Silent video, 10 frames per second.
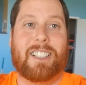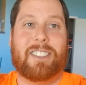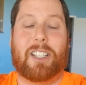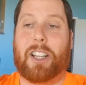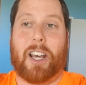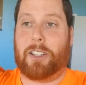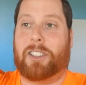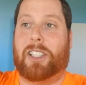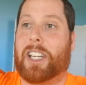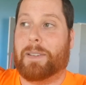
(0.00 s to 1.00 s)
to the other's
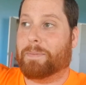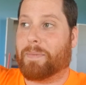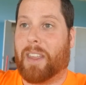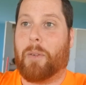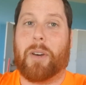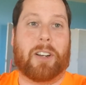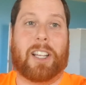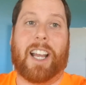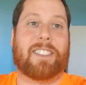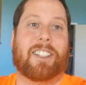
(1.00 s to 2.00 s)
team. Whether he
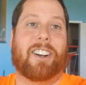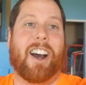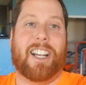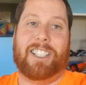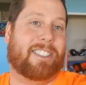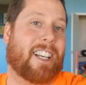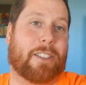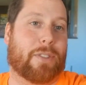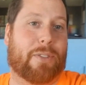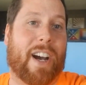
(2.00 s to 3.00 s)
likes it or not, he just does it
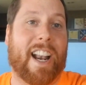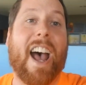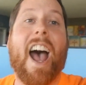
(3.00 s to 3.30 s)
for fun.